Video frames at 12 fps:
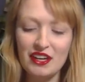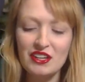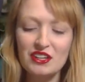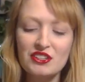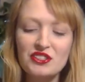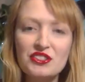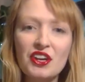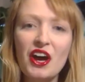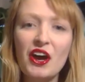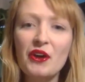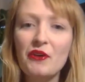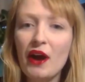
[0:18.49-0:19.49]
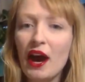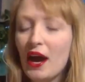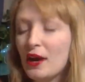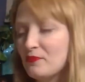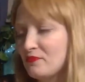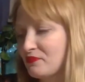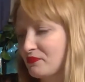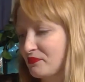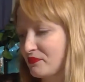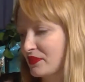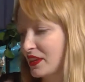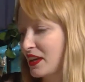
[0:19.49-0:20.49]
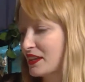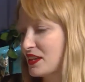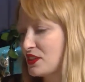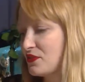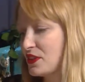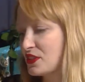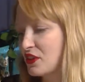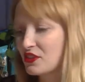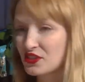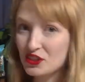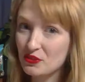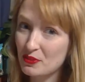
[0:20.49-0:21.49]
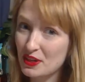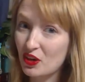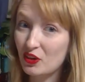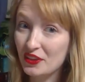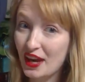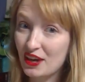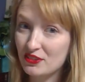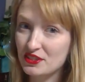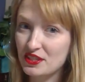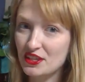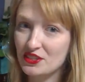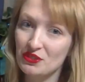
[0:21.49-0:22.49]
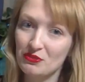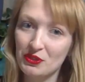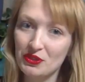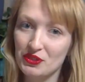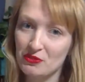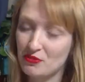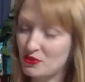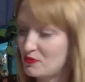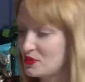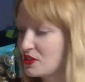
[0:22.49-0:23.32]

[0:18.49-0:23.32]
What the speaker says: So this video is going to be on how to test your water perimeter.